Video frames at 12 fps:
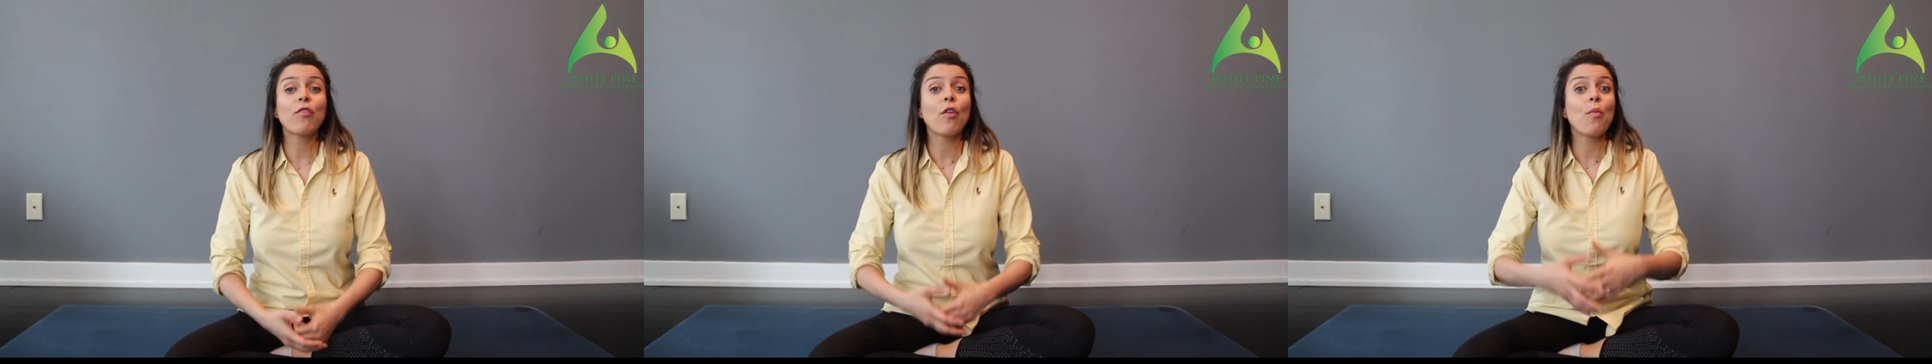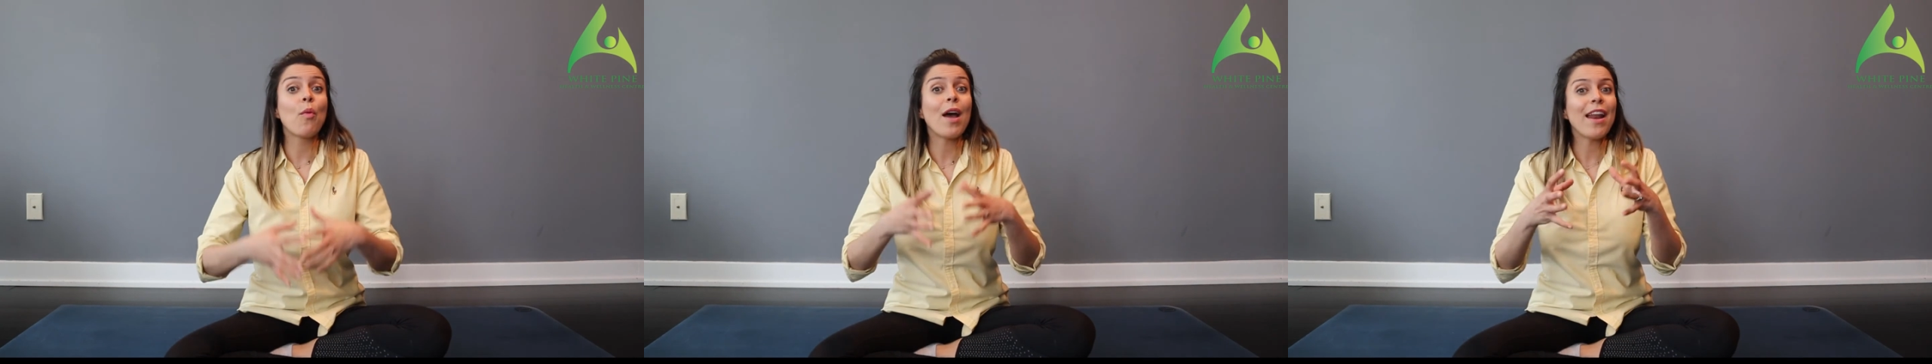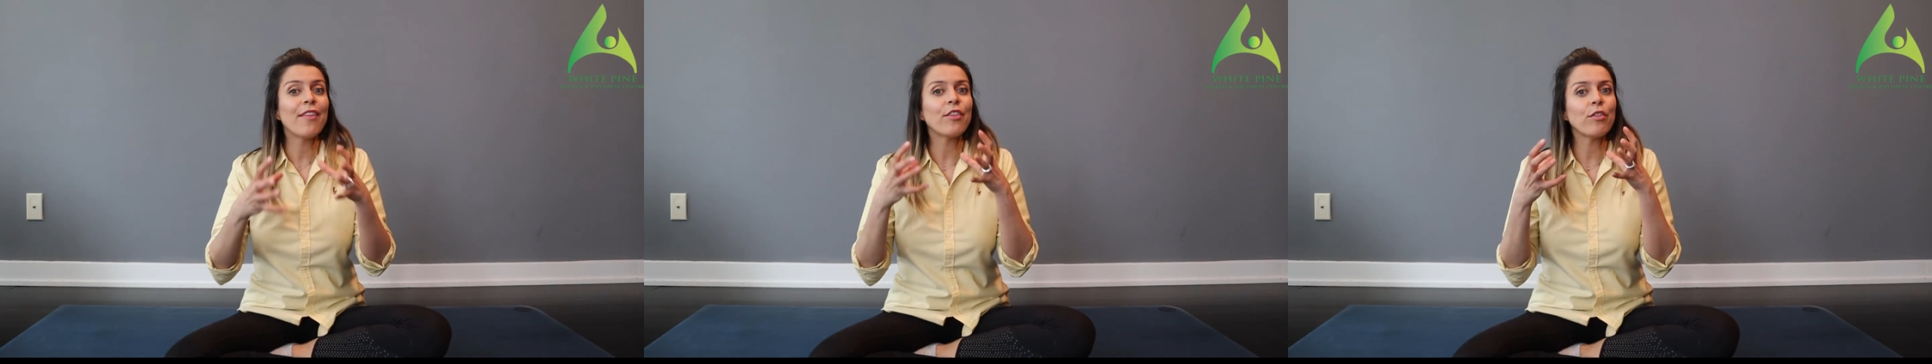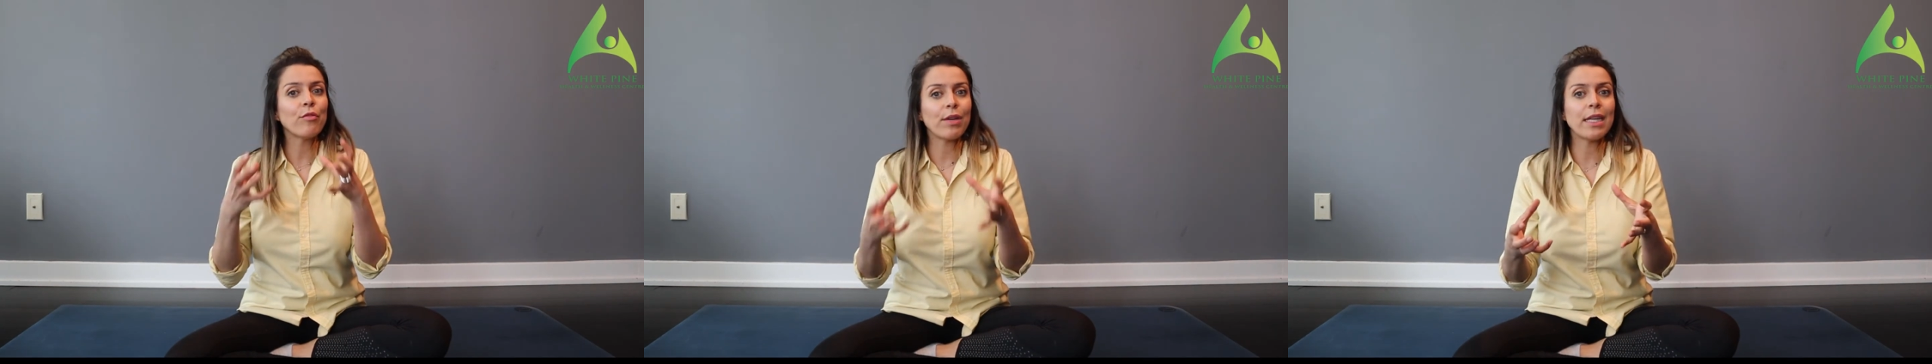for
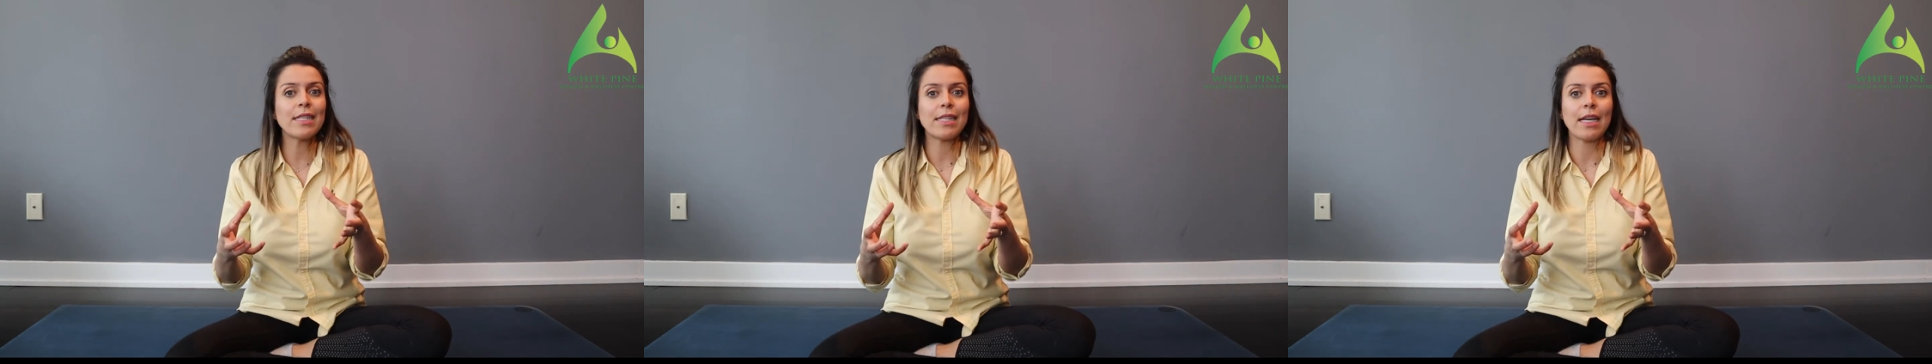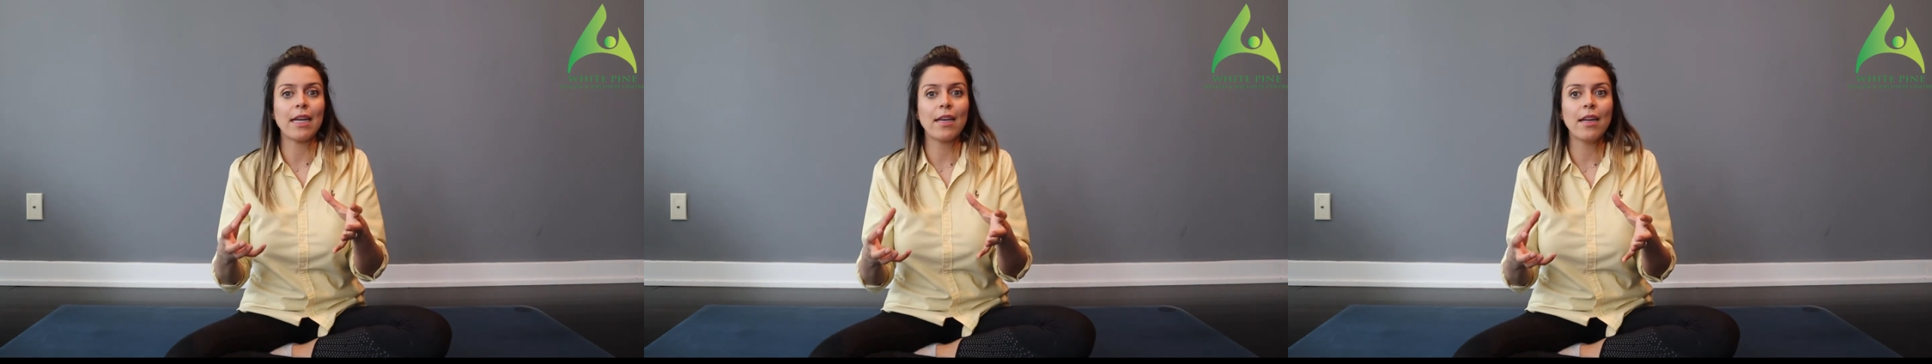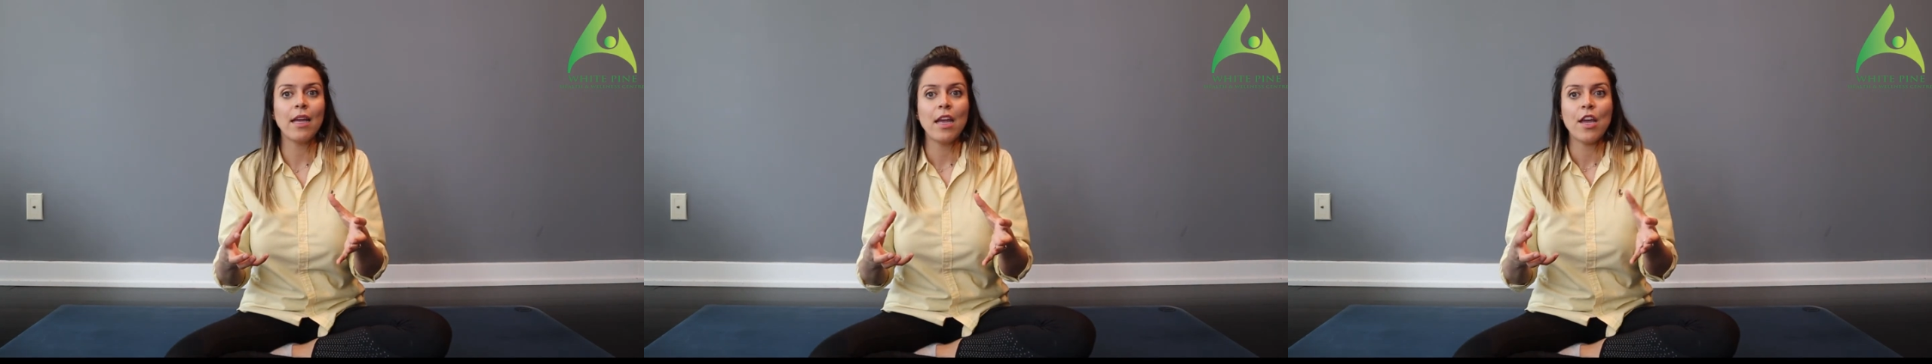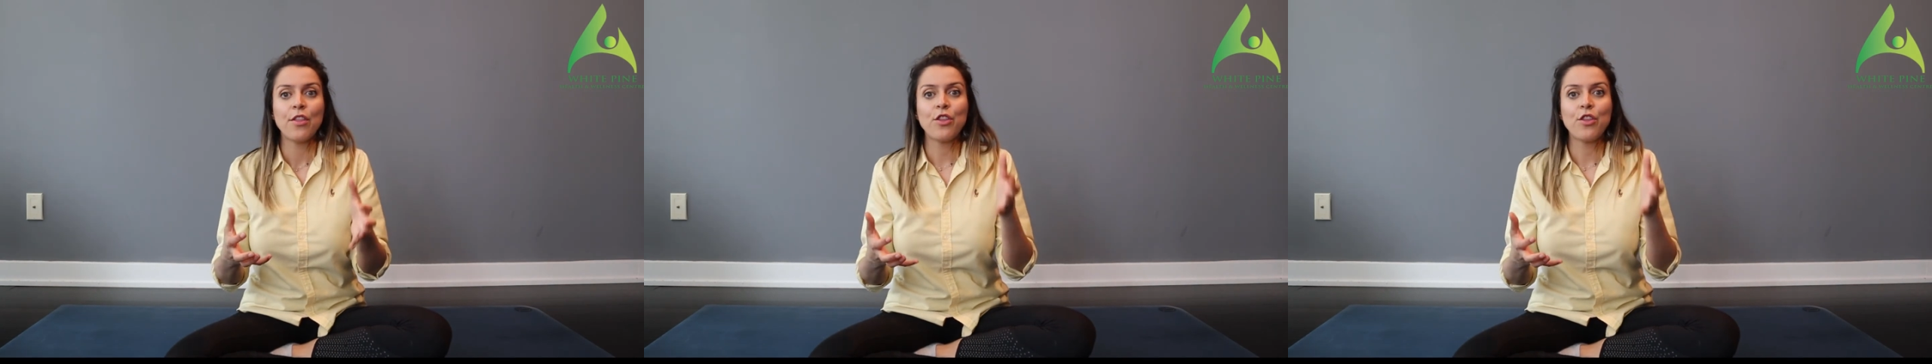whatever reason,